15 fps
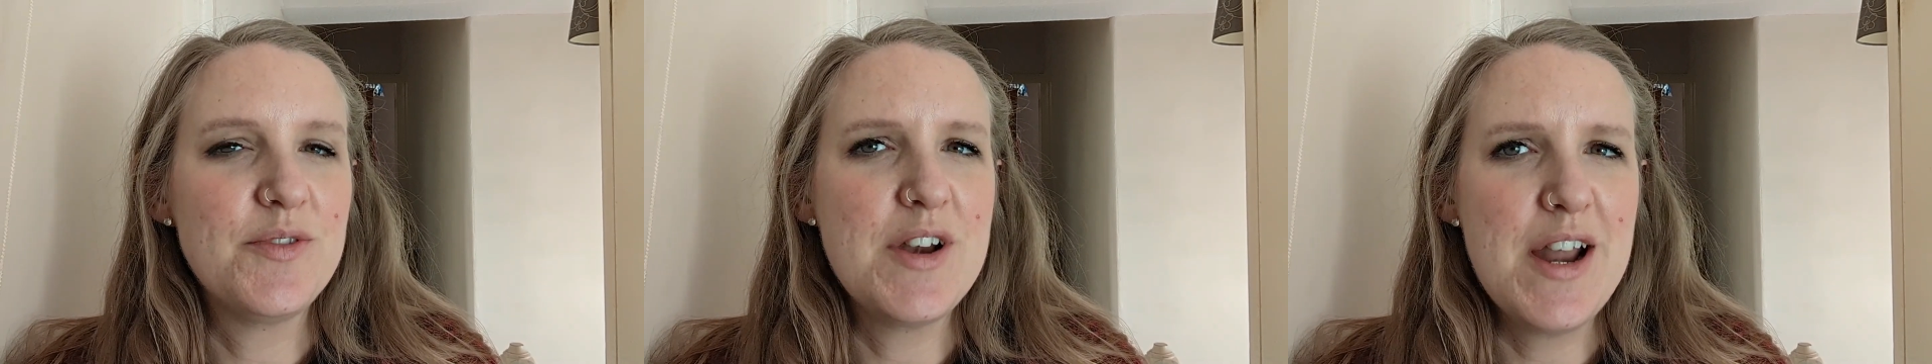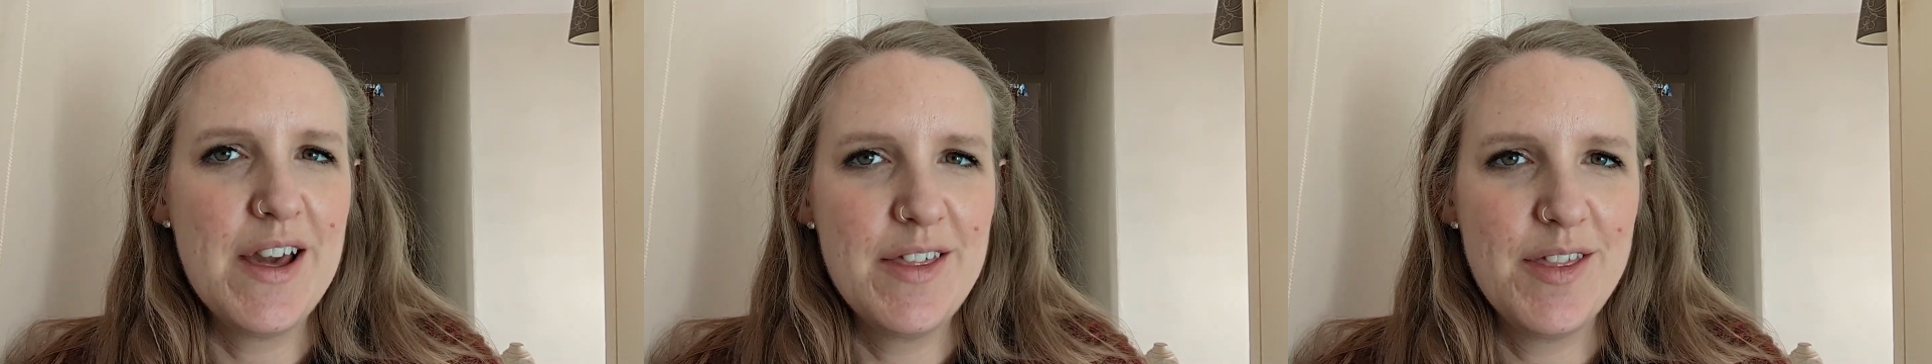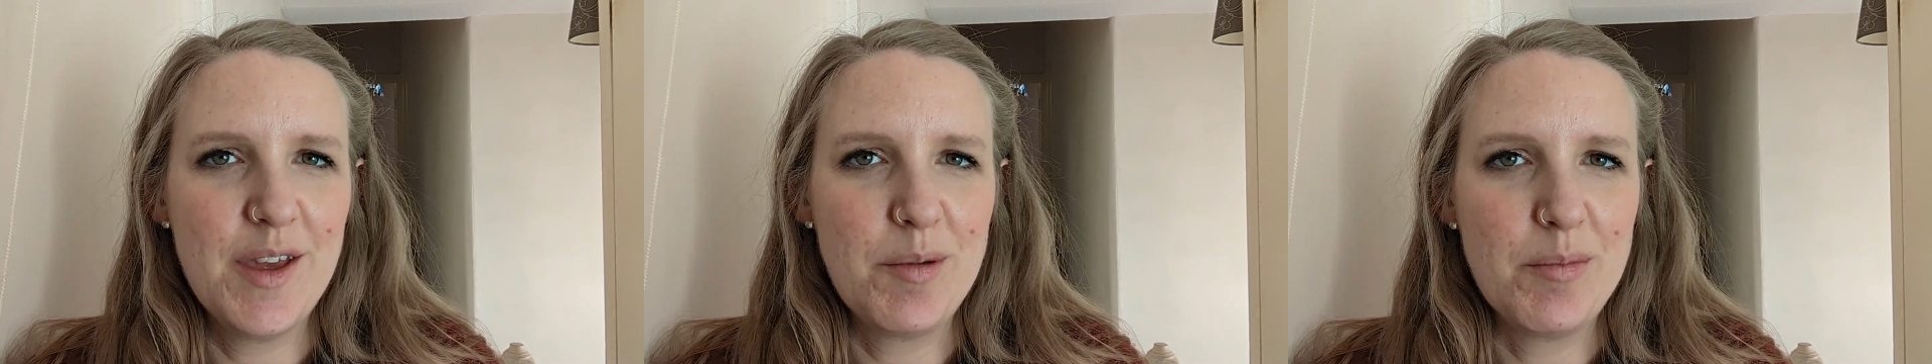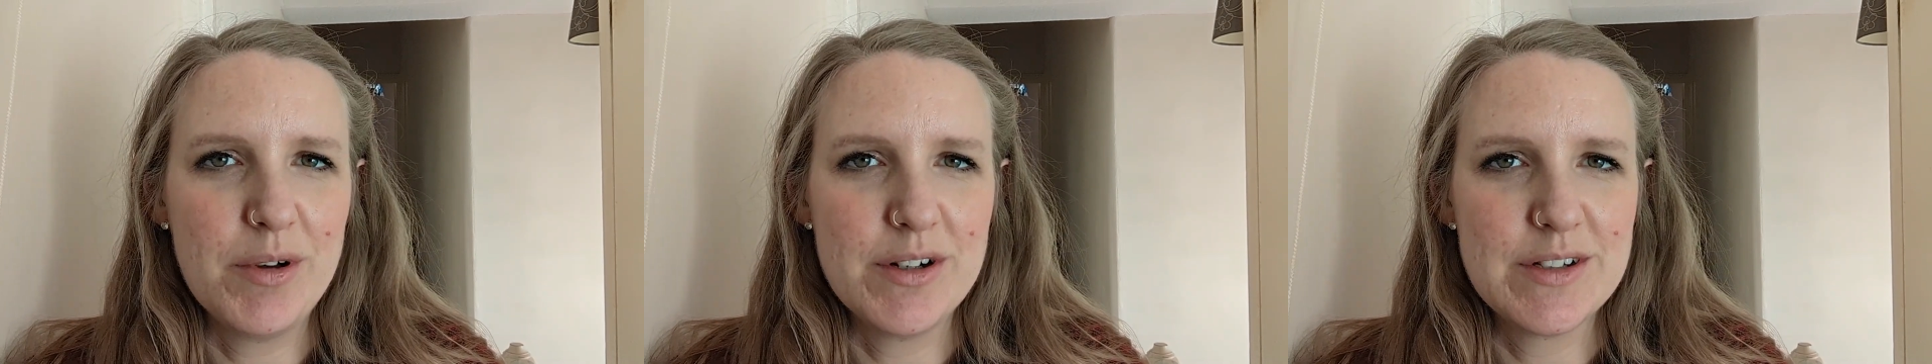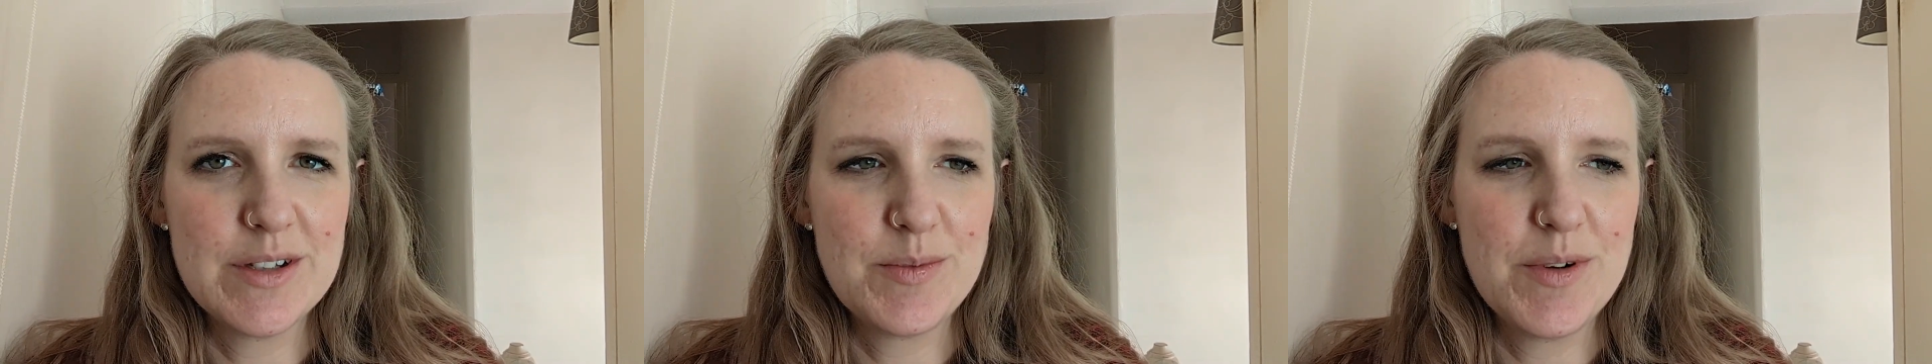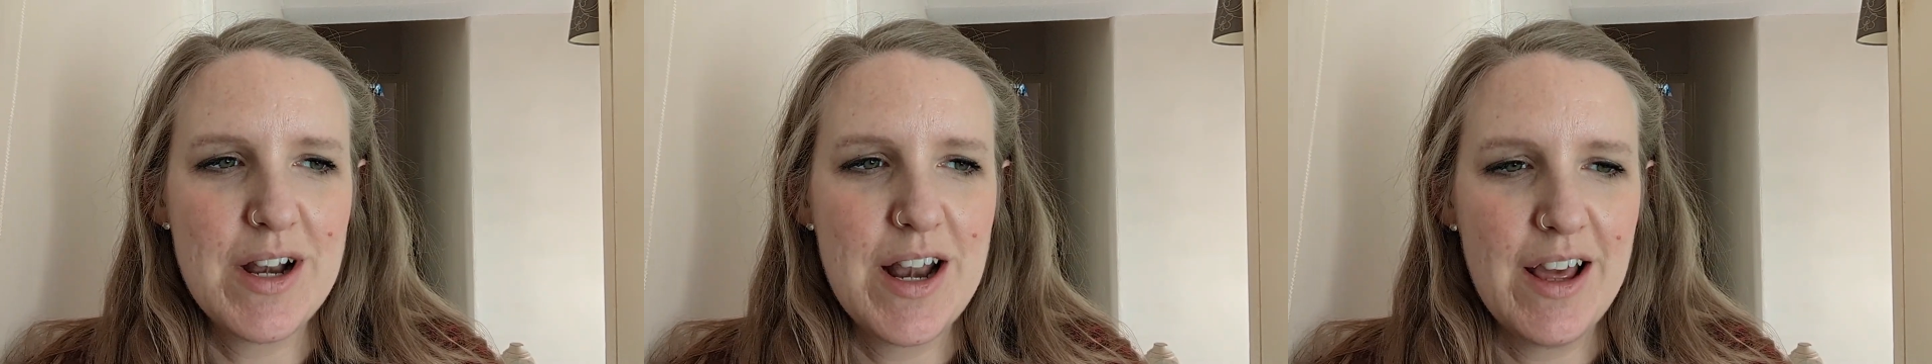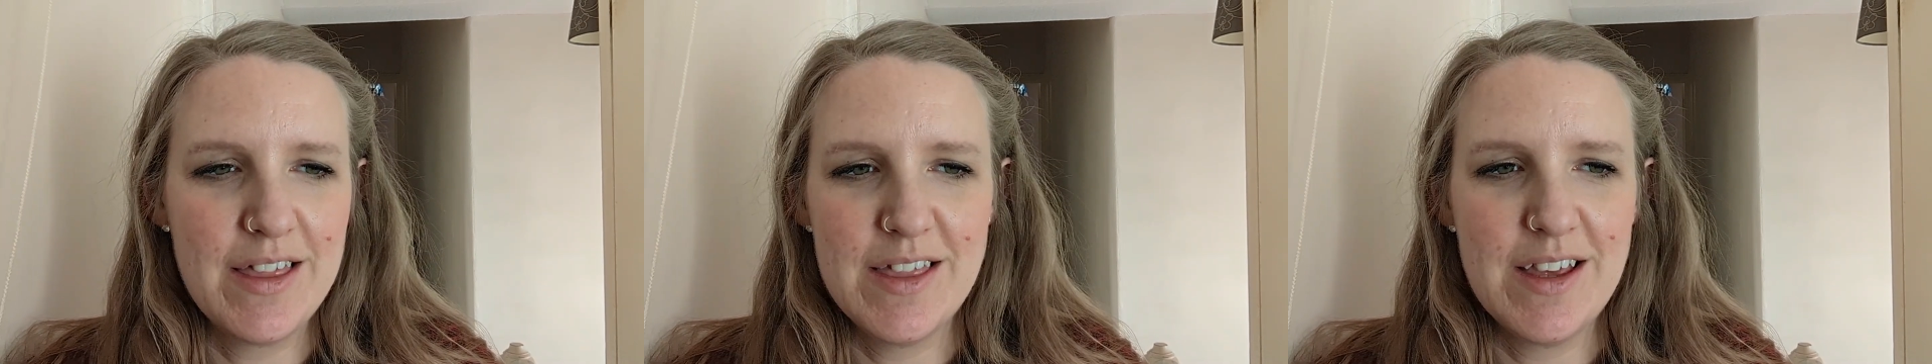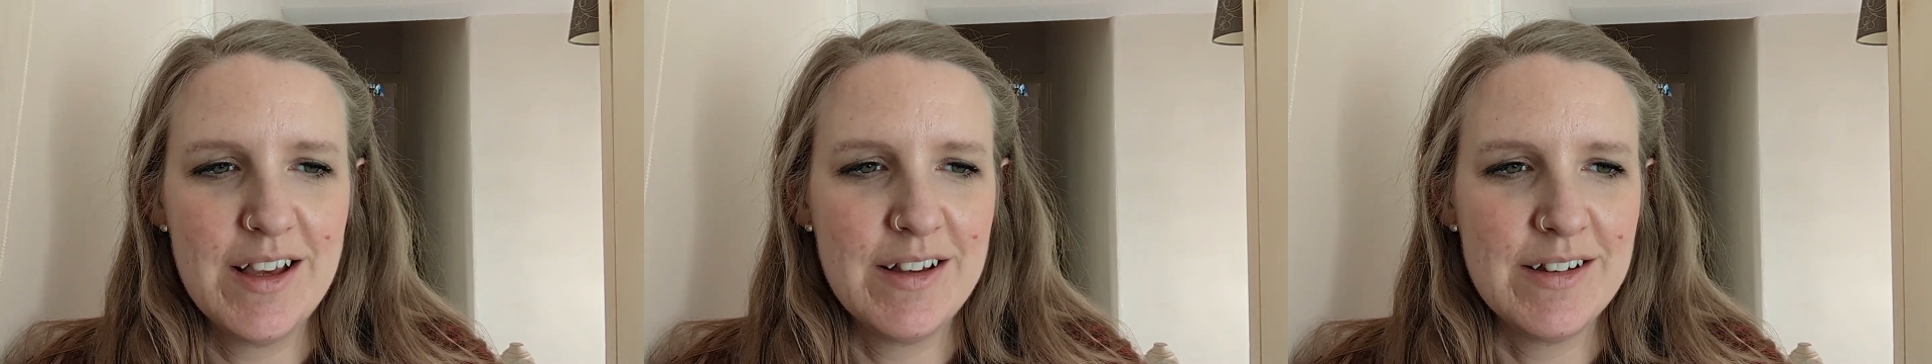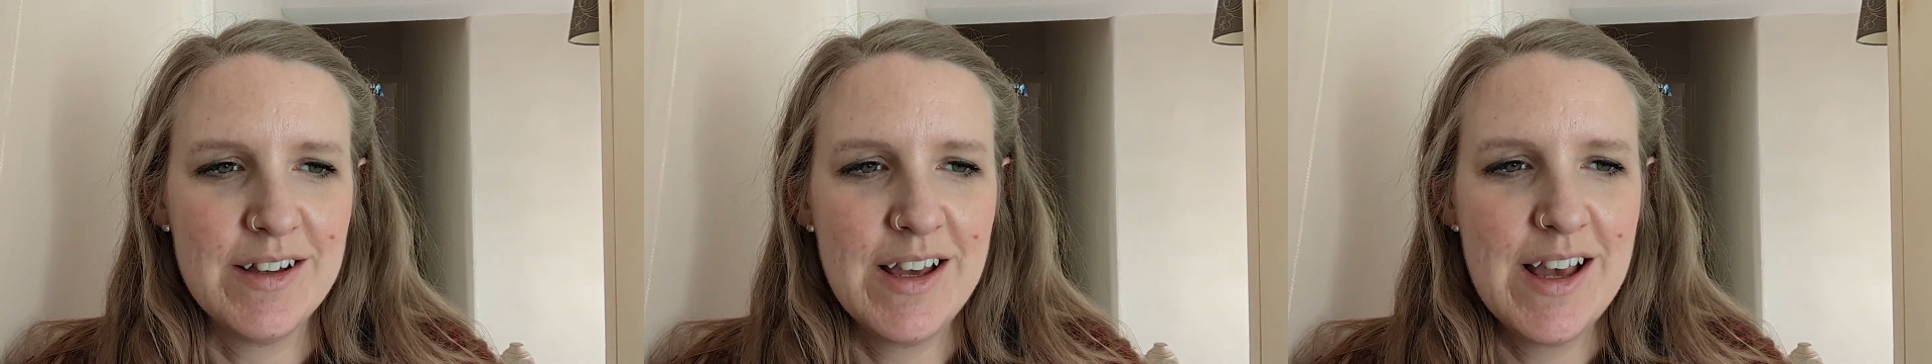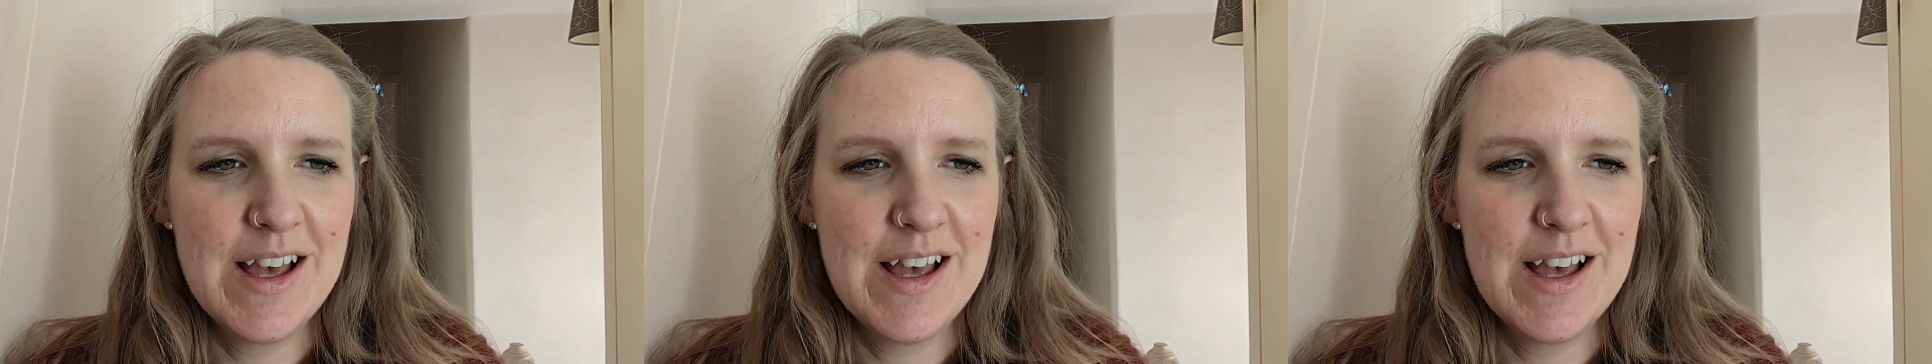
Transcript: nothing books where nothing